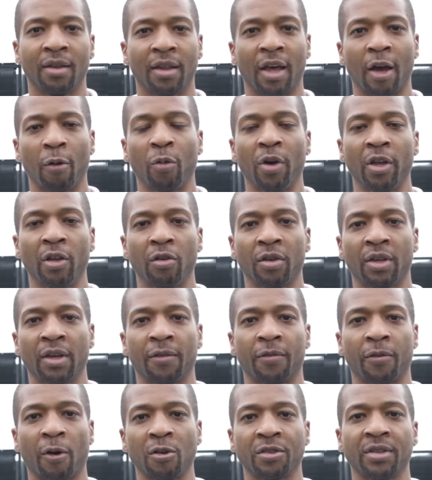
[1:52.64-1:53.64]
That way you'll
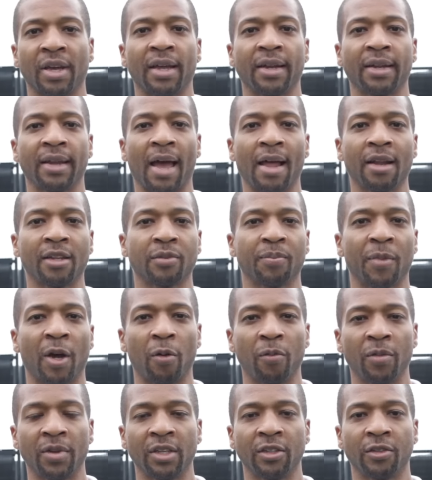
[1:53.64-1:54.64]
get firsthand knowledge
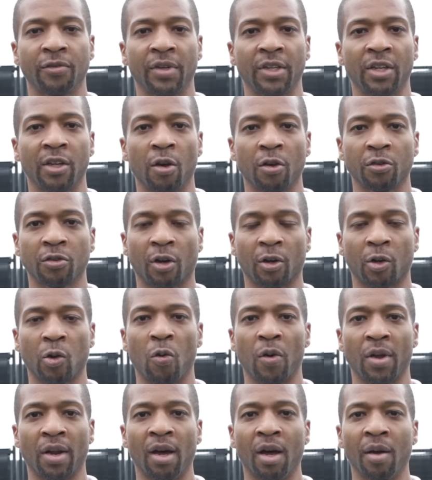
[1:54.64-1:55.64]
about when these videos are
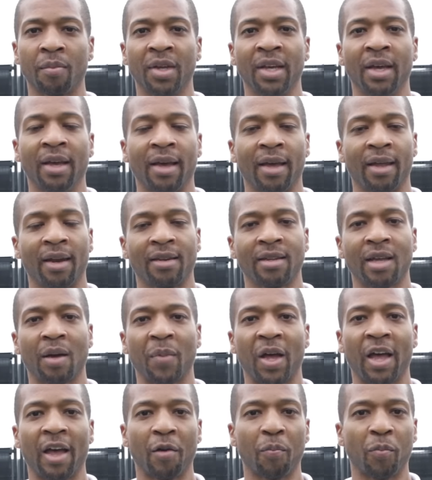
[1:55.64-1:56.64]
going up.
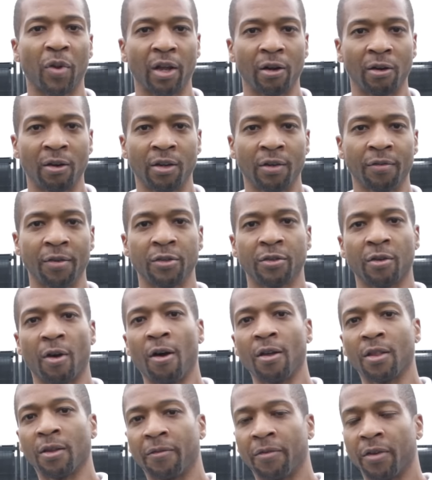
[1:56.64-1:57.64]
Anytime I have player interviews
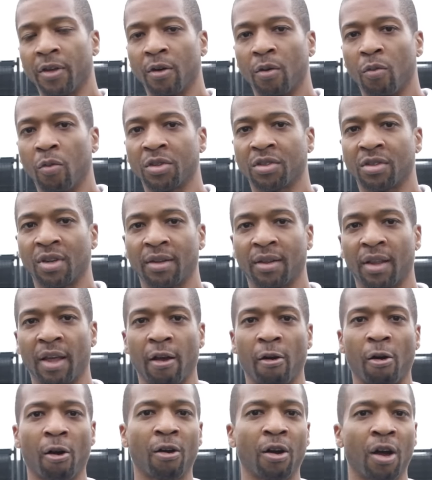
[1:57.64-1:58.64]
on the field, which
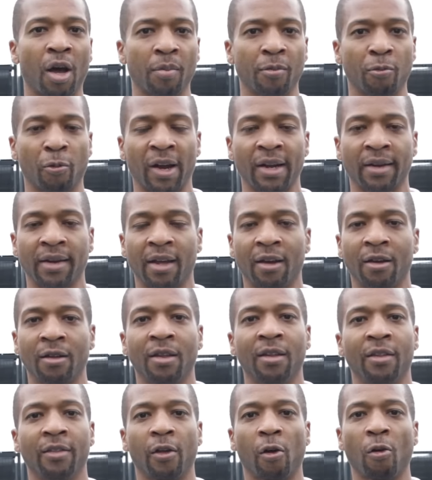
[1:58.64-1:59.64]
they are up right now,
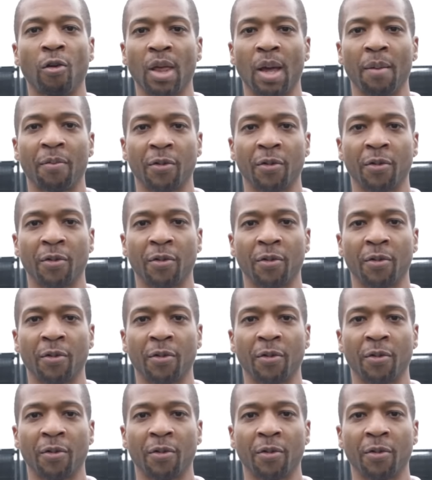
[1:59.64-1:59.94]
they're only